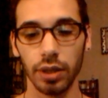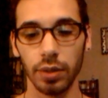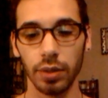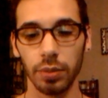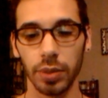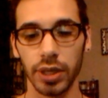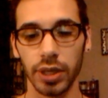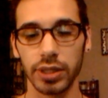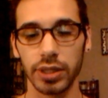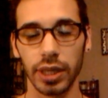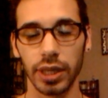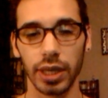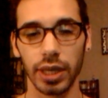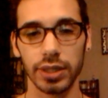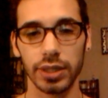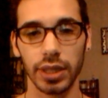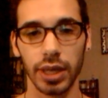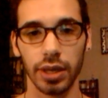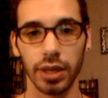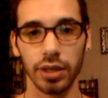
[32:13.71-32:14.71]
Because like I
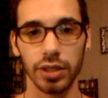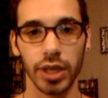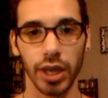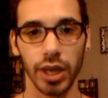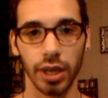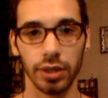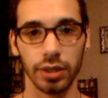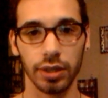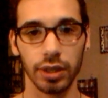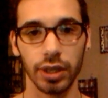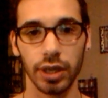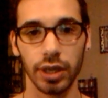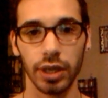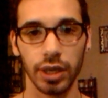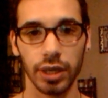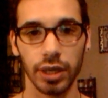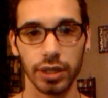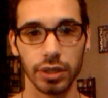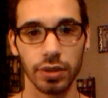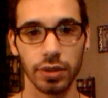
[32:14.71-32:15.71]
said, channeling
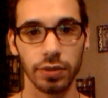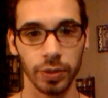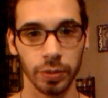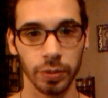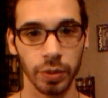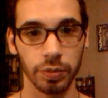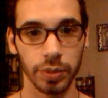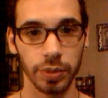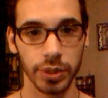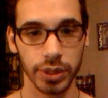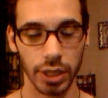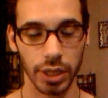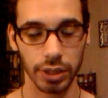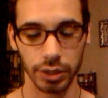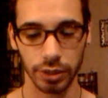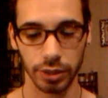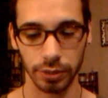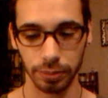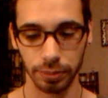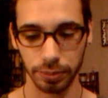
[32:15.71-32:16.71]
is a form of
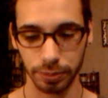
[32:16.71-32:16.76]
possession.